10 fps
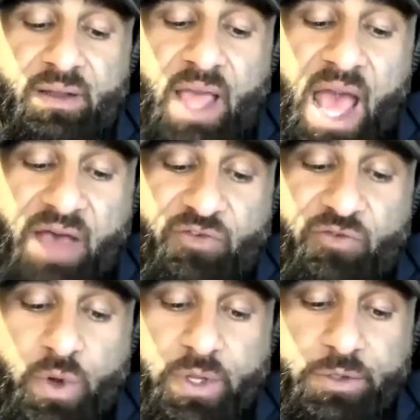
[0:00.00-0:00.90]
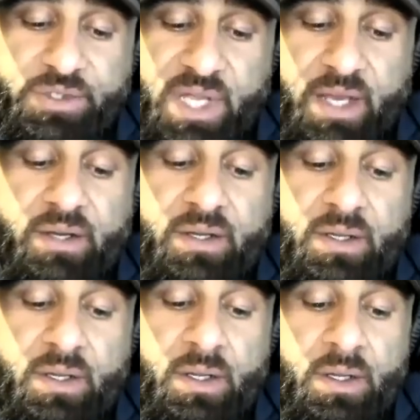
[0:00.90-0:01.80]
half of what you said
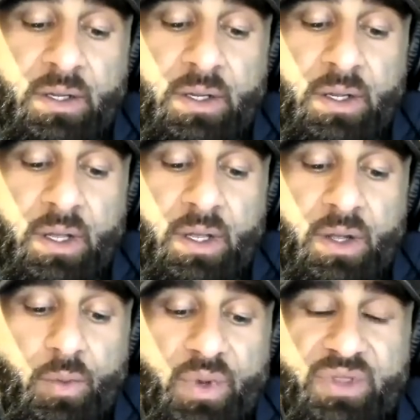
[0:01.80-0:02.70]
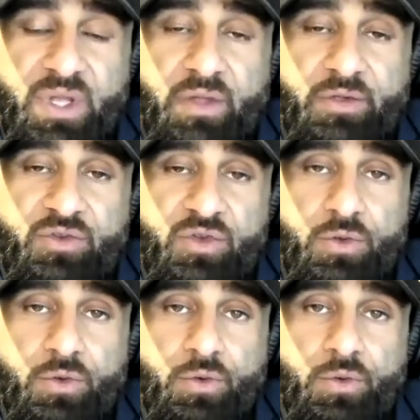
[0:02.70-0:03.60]
with the other
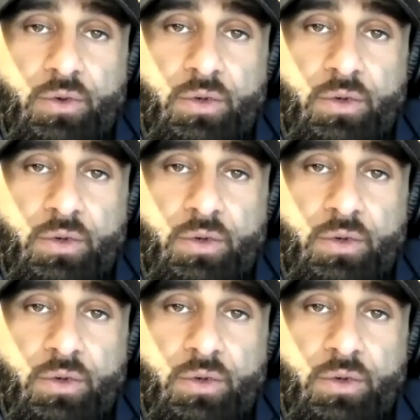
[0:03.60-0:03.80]
2